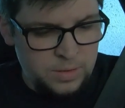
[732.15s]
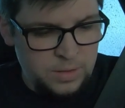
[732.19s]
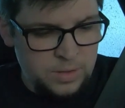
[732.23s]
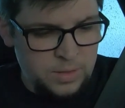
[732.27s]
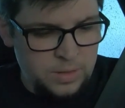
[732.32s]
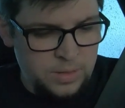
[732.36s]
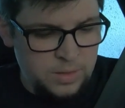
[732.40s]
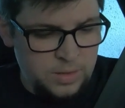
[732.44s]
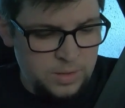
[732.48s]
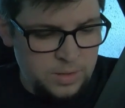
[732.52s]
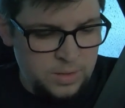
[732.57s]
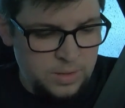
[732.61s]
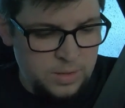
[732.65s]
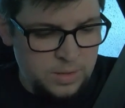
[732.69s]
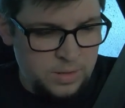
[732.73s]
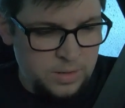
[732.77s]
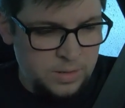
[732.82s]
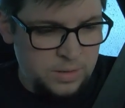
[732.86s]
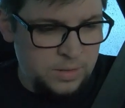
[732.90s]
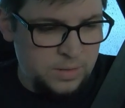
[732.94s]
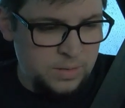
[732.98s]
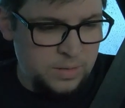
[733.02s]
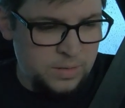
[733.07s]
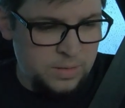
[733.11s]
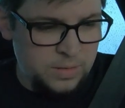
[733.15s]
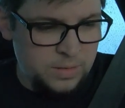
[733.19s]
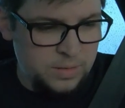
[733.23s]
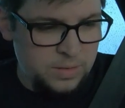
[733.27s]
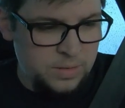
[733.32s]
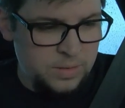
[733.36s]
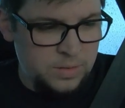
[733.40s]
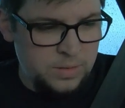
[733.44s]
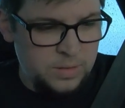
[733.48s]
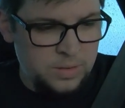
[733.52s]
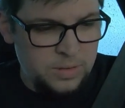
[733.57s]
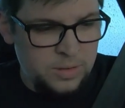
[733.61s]
And then
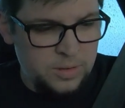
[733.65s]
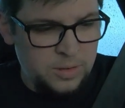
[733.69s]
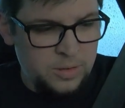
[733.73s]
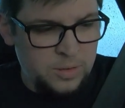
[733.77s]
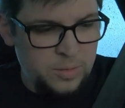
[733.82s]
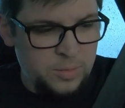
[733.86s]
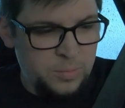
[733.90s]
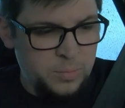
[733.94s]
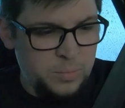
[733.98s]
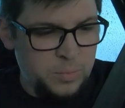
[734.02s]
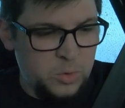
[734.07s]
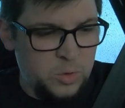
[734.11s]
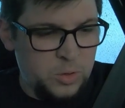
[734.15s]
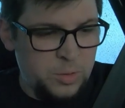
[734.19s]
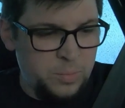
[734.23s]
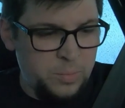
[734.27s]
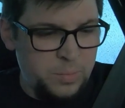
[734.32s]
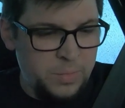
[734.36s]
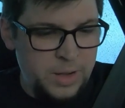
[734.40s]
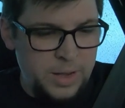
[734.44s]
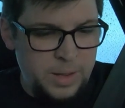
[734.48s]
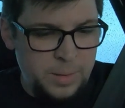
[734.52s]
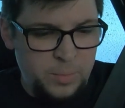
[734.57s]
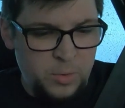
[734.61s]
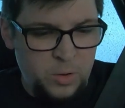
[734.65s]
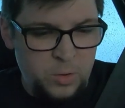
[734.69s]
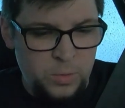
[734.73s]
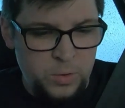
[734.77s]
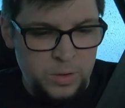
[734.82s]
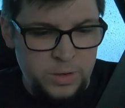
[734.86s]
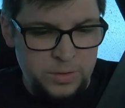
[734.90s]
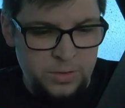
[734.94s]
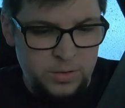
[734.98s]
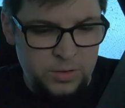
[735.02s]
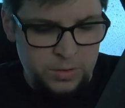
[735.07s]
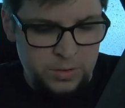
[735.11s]
more MapQuest